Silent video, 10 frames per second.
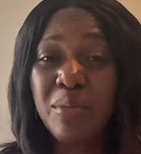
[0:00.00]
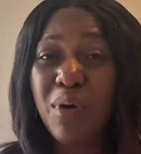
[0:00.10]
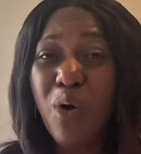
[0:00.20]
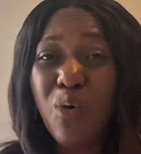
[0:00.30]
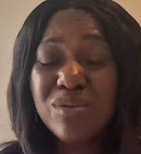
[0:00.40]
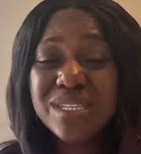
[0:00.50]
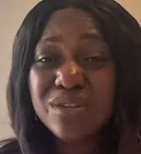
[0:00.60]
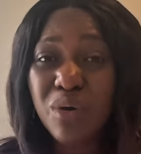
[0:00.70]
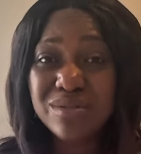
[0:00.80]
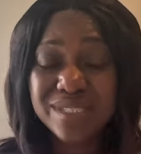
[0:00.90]
but
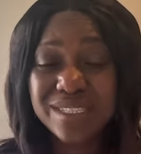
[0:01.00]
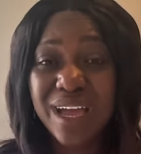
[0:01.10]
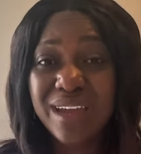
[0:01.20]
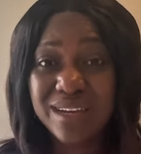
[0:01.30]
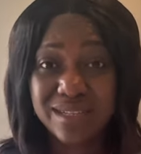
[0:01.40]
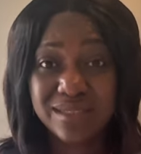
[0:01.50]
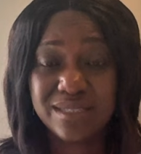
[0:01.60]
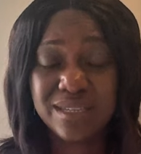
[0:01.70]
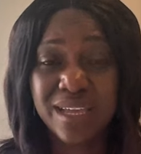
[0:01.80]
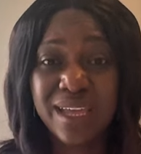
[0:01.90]
holding on to that
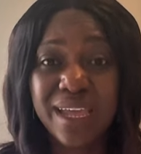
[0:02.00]
hurt